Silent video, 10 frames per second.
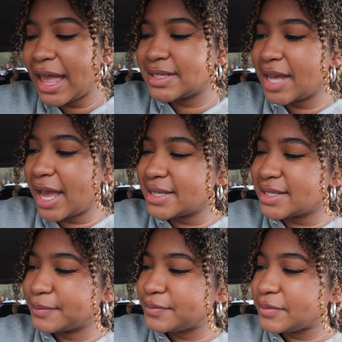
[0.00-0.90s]
It
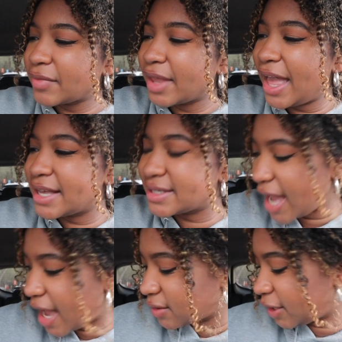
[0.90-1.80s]
tastes
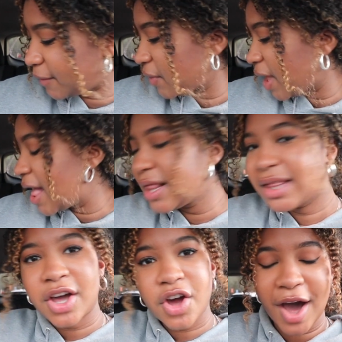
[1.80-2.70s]
exactly
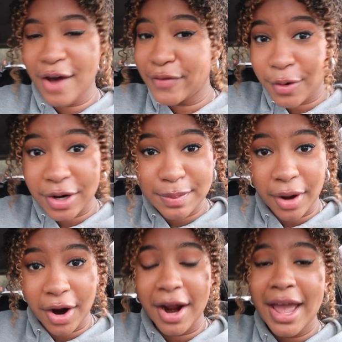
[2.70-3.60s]
like a coffee crisp
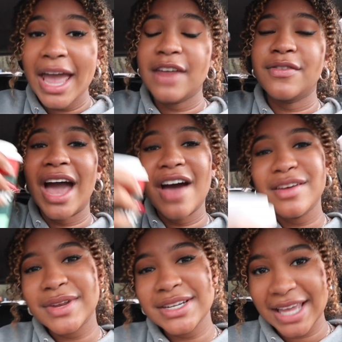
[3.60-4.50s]
bar and if you
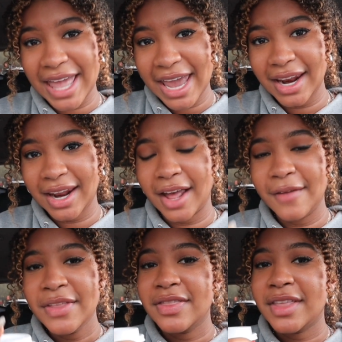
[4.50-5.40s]
haven't been to Canada
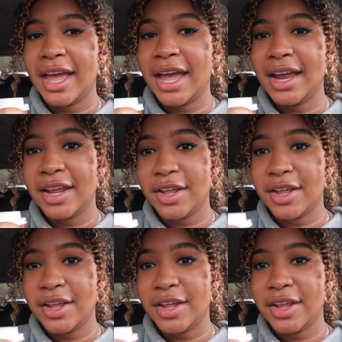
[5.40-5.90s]
then